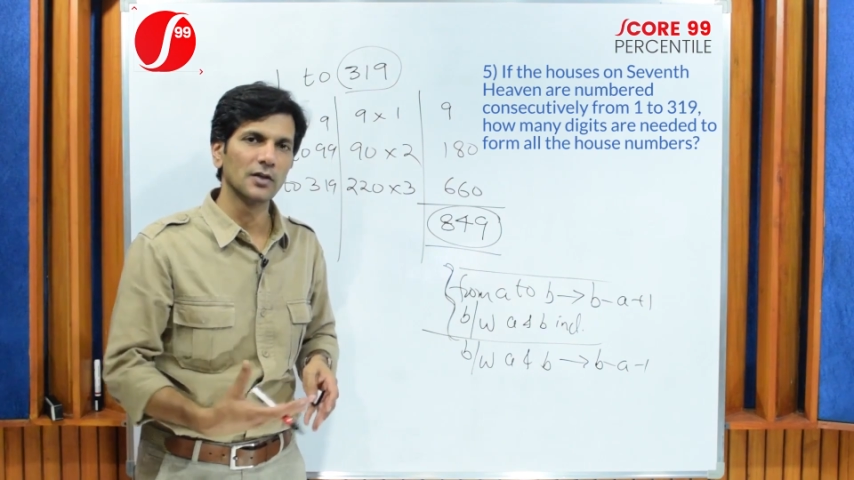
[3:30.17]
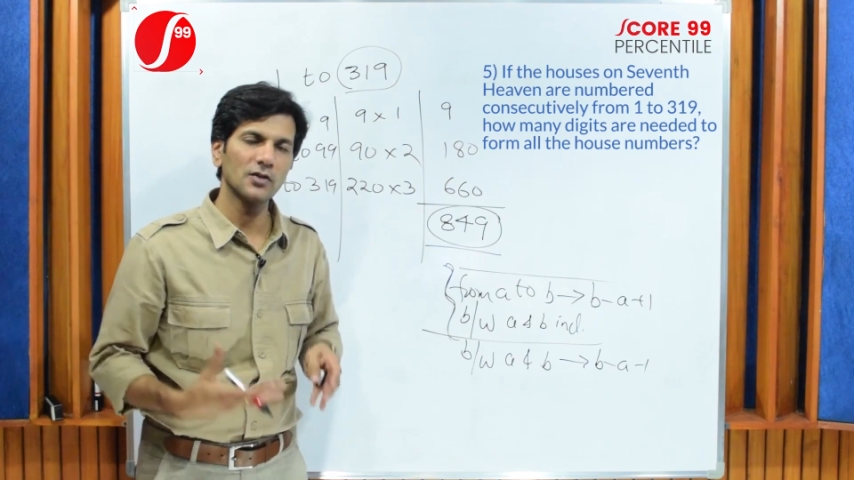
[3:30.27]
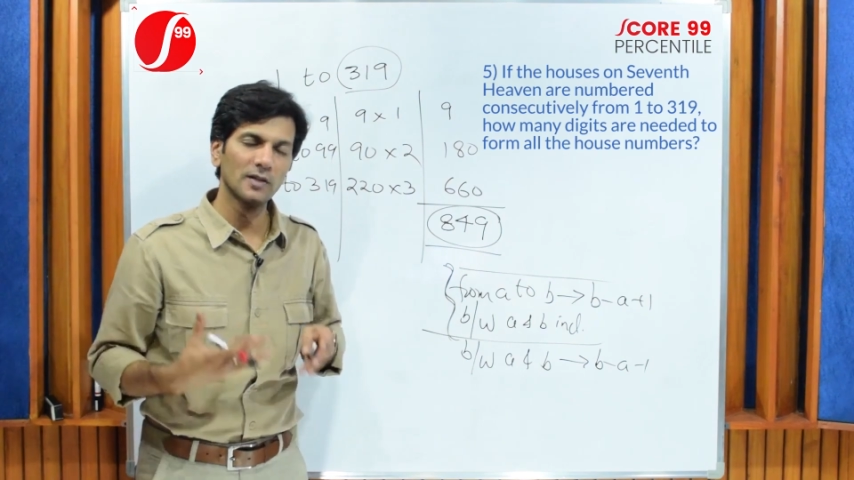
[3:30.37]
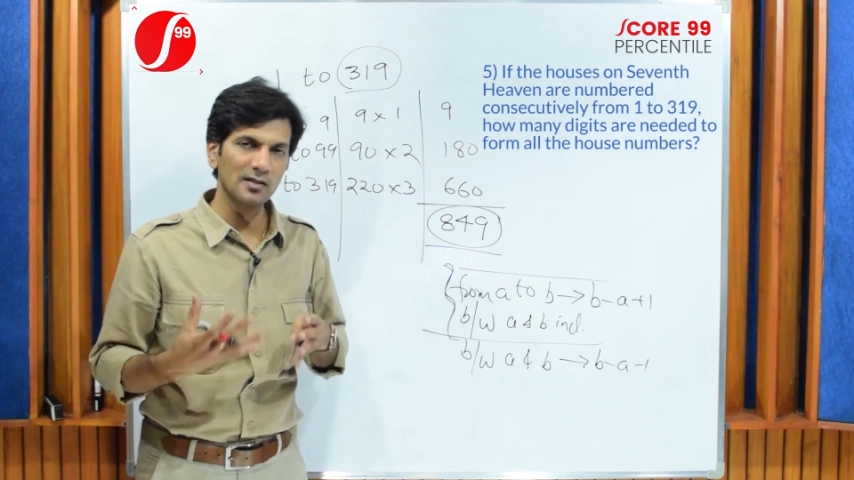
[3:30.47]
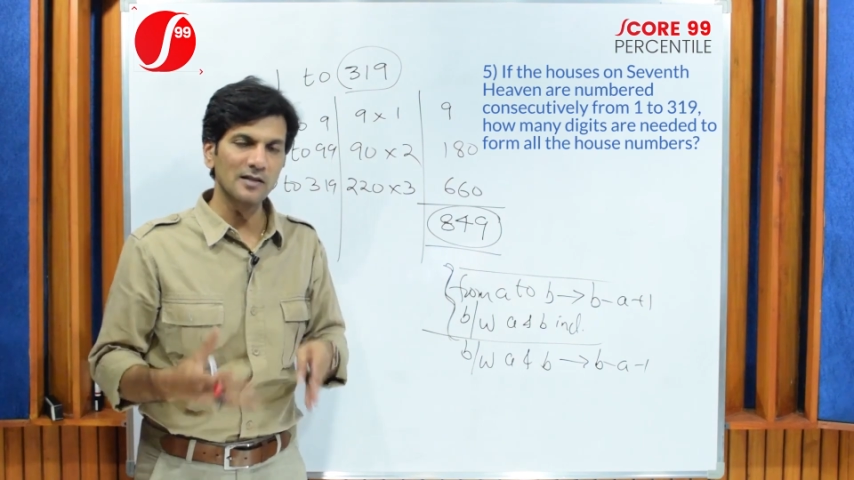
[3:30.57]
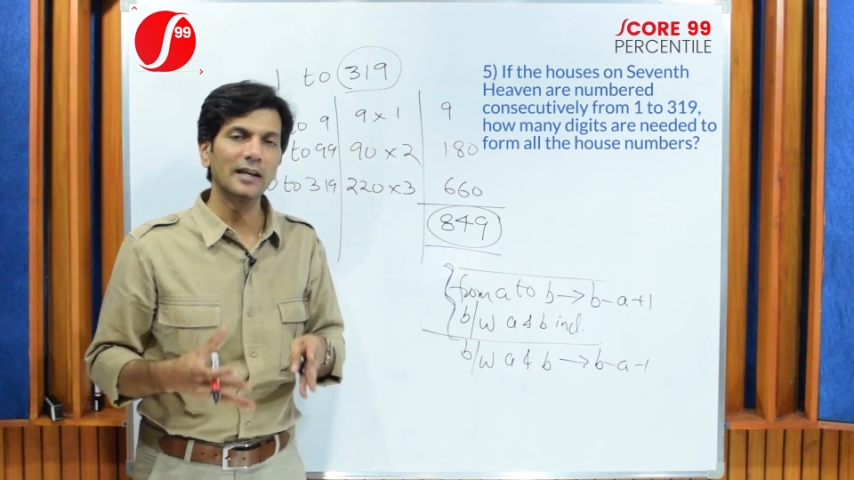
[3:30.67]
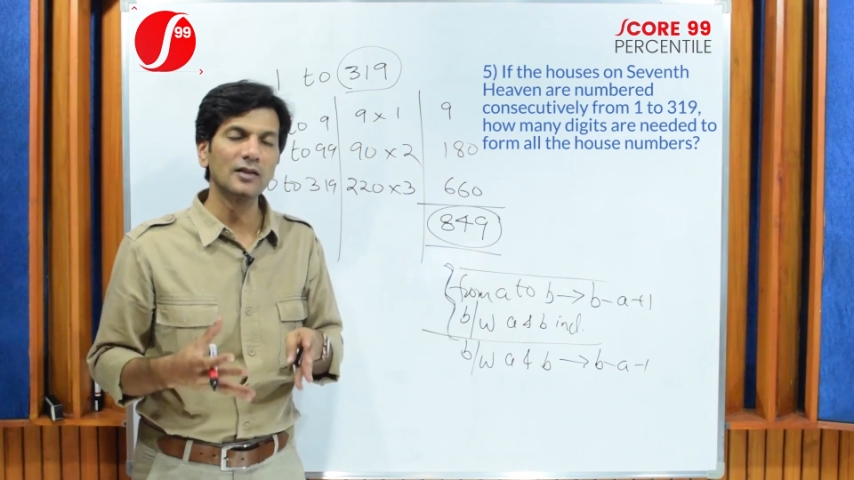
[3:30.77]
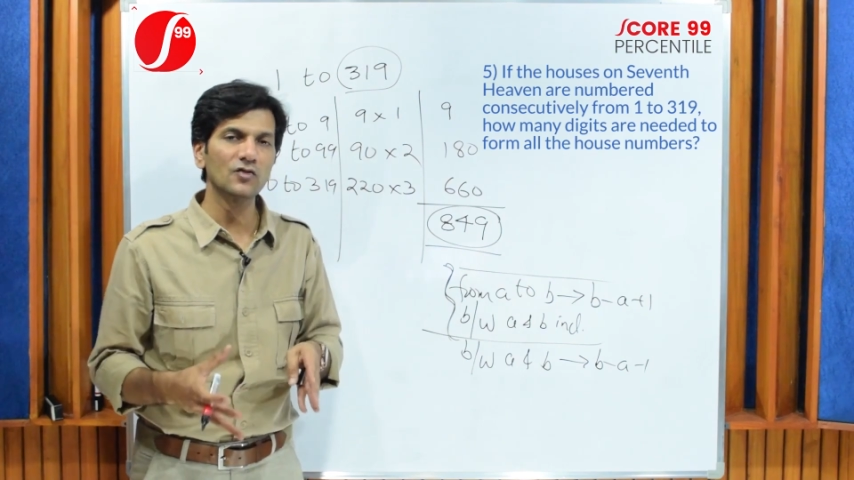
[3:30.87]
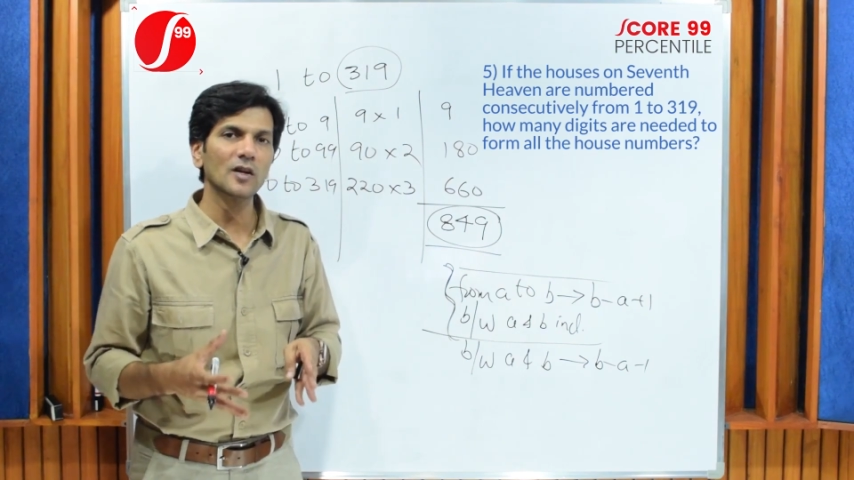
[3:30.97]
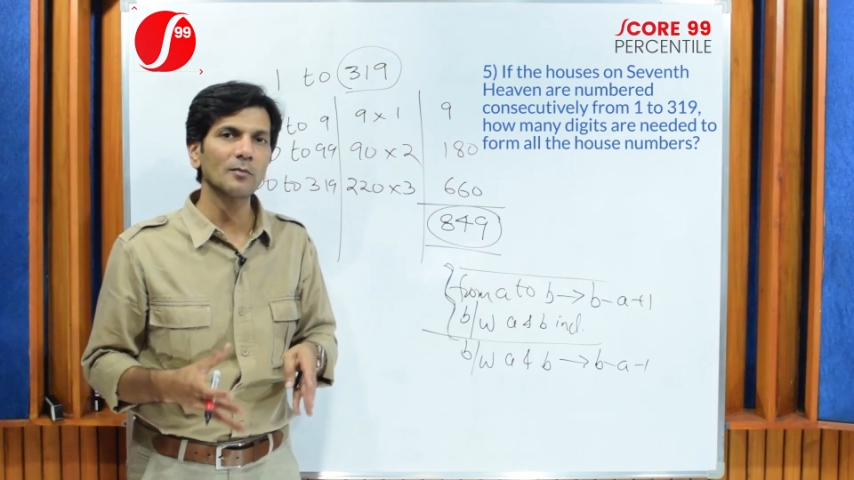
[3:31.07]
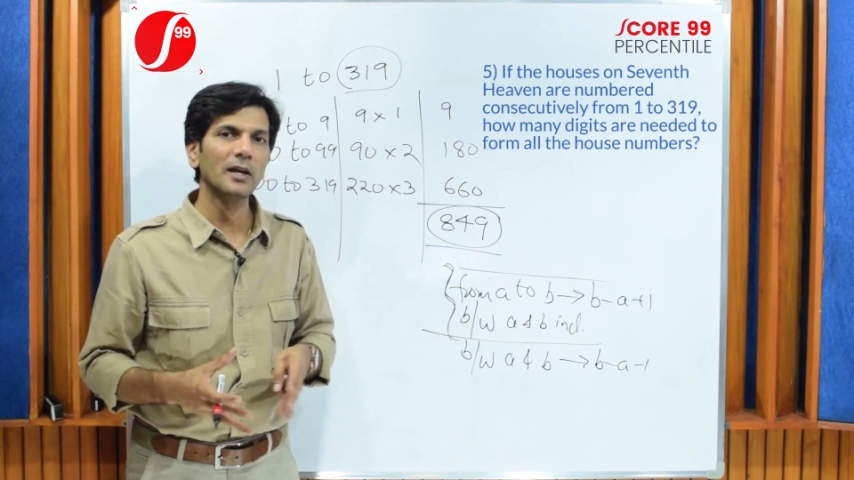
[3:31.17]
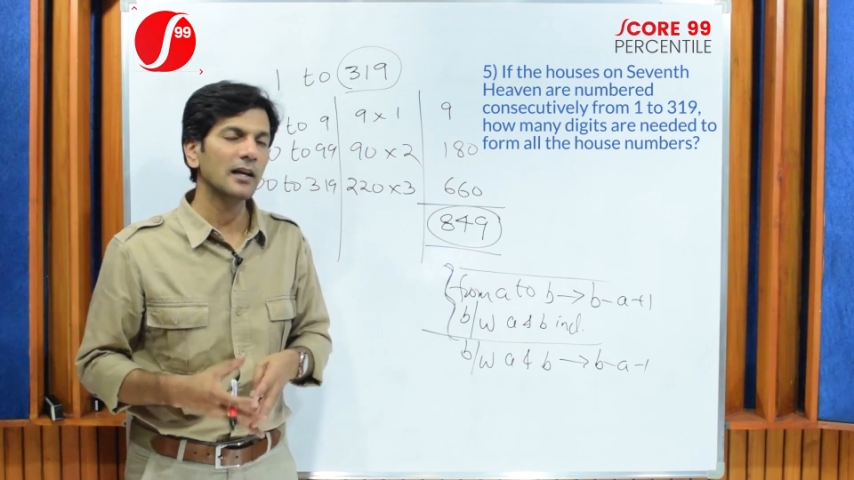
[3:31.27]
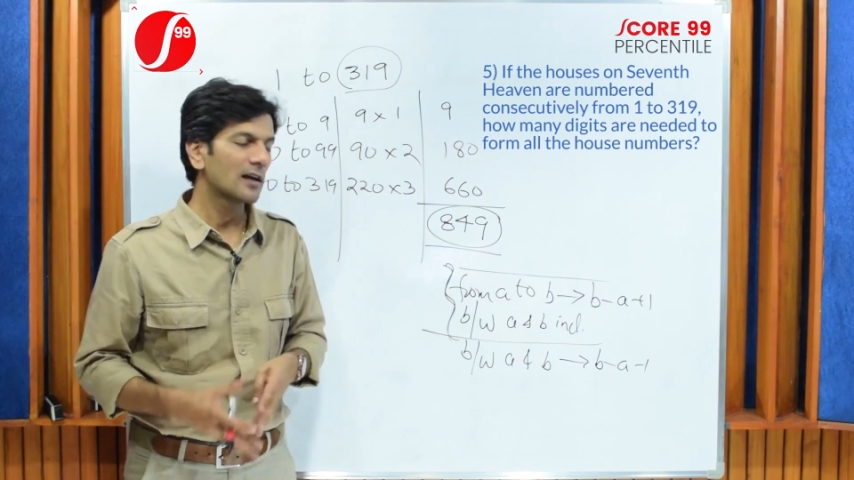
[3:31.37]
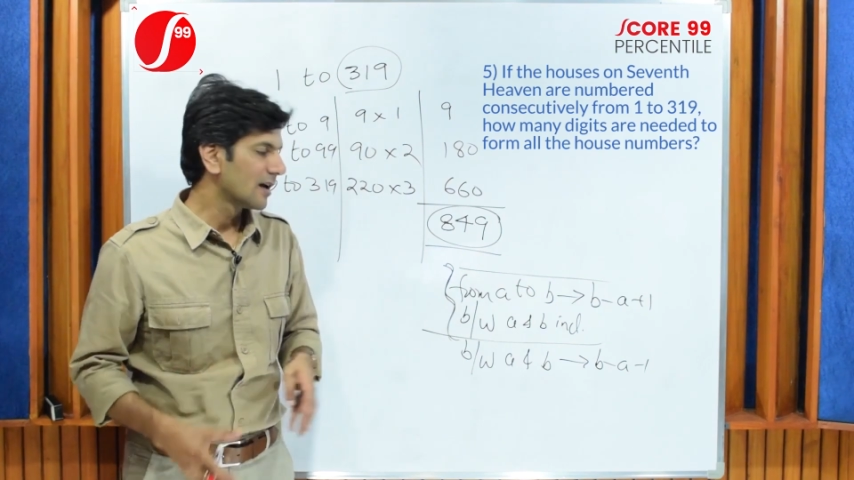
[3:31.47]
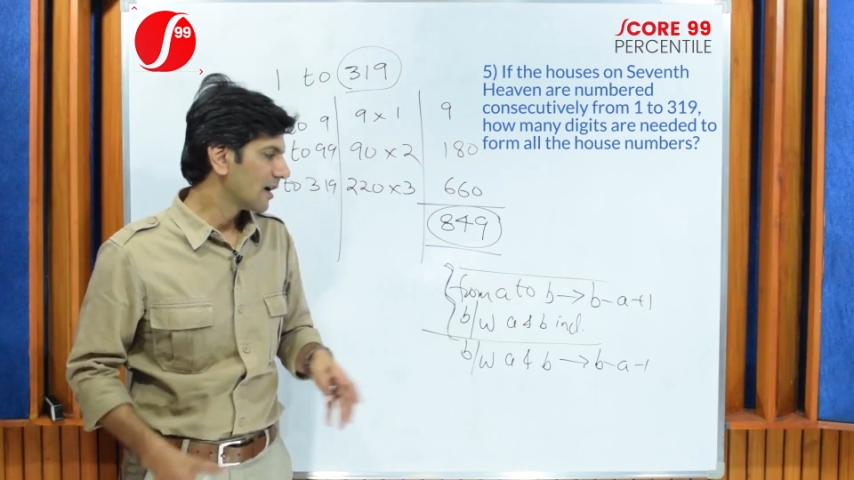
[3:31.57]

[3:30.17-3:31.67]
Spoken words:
So this is an extremely